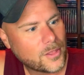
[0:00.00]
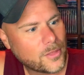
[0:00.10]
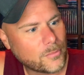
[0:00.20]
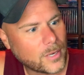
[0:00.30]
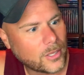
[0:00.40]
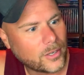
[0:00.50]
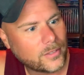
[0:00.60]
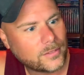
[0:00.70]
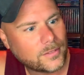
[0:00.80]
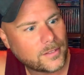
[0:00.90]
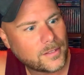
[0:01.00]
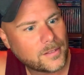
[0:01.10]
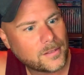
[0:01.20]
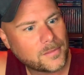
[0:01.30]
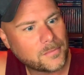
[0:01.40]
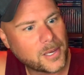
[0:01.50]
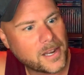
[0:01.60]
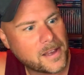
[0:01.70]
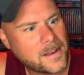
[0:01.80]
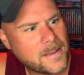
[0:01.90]
thriller. But
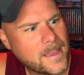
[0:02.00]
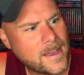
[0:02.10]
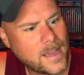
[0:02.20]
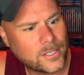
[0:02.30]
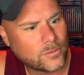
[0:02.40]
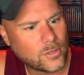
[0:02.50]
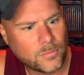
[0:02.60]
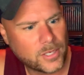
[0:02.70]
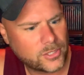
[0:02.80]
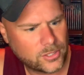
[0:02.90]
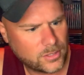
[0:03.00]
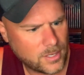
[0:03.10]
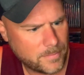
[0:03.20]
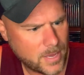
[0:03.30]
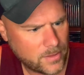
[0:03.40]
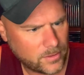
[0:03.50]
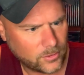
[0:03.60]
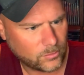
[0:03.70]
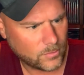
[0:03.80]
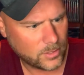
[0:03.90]
uh, yeah, I don't know much about
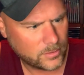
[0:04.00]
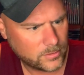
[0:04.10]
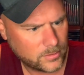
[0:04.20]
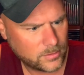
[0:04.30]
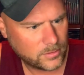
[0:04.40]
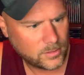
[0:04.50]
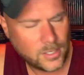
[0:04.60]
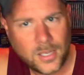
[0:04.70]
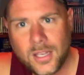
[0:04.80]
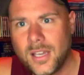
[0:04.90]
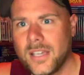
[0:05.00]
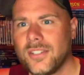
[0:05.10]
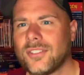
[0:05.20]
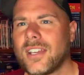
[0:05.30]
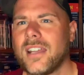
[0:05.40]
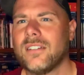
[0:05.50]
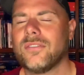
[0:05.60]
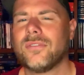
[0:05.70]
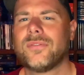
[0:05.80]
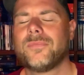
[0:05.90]
this one. I just kind
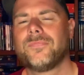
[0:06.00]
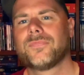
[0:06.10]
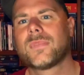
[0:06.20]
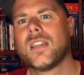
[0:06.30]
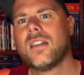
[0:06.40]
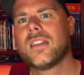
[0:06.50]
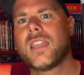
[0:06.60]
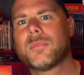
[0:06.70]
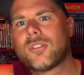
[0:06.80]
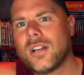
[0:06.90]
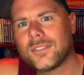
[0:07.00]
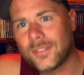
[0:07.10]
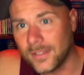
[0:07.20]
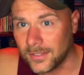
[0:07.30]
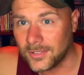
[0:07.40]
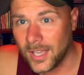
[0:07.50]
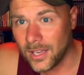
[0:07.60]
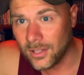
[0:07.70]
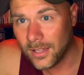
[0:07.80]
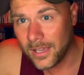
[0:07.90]
of came across it in the
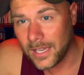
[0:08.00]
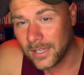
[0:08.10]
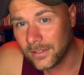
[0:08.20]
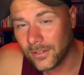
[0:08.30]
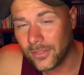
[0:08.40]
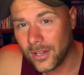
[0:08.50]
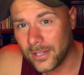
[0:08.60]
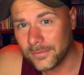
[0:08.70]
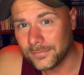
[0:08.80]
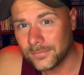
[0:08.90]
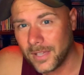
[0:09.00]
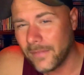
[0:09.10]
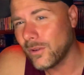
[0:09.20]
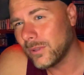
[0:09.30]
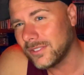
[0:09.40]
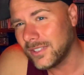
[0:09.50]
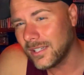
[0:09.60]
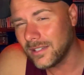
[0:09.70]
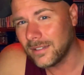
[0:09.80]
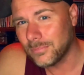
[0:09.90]
sale and thought, I've always seen
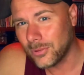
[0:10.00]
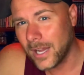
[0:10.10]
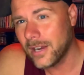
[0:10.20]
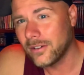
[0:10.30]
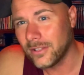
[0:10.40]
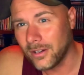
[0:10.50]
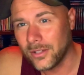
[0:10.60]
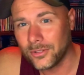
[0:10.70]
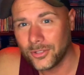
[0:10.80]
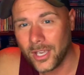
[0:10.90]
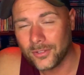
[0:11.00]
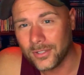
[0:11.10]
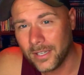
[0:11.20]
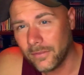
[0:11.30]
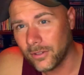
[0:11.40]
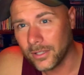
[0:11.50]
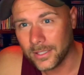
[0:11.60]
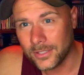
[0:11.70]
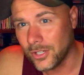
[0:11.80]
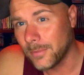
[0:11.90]
it prior in their other sales and never
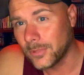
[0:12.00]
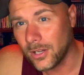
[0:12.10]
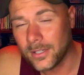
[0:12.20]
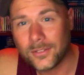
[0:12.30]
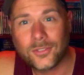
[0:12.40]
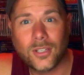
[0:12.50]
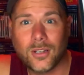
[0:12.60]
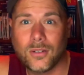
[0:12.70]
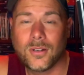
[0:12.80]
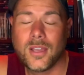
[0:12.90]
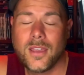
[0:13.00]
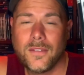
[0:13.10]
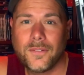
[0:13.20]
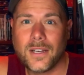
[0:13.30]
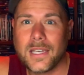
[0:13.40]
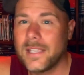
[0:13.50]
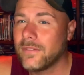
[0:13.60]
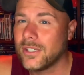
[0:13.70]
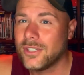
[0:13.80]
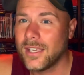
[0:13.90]
really jumped on it, so figured I'd give
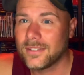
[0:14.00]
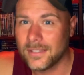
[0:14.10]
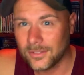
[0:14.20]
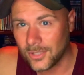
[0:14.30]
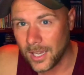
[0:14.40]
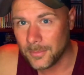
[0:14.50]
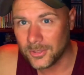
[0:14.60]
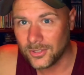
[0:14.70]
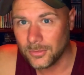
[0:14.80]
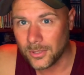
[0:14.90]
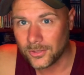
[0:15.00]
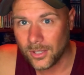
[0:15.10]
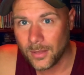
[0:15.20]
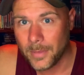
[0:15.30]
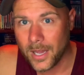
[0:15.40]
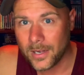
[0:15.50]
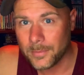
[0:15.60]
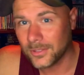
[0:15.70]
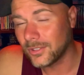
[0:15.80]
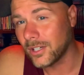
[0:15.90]
it a chance this time and see what it's all about. I'm
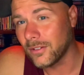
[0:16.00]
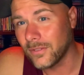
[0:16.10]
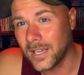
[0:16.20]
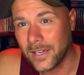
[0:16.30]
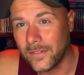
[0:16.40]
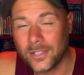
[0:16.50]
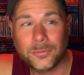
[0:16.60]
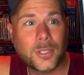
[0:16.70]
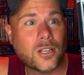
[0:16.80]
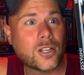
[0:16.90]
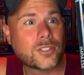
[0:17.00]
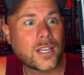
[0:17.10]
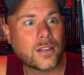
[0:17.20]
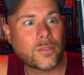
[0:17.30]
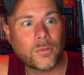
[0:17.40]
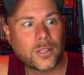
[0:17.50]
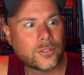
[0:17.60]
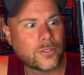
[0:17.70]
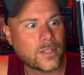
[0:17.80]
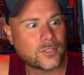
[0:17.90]
a sucker for kind of espionage kind of
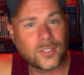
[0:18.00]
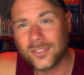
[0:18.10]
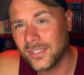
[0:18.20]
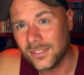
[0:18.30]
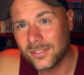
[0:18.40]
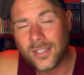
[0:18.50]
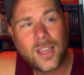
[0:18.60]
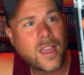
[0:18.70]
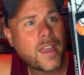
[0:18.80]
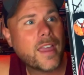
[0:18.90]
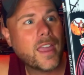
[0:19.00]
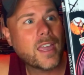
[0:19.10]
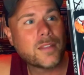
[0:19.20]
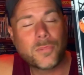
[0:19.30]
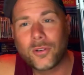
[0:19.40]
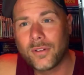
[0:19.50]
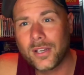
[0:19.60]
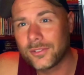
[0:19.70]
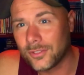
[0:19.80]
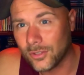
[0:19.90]
thrillers of the 60s, and Burt
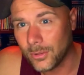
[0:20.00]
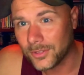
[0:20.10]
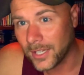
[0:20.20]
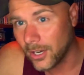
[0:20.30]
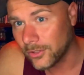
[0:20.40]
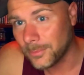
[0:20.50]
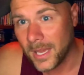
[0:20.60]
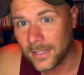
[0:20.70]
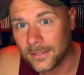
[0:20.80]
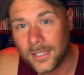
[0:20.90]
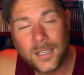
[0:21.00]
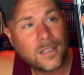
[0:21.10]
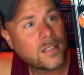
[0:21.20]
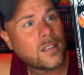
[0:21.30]
Reynolds is always a charismatic lead,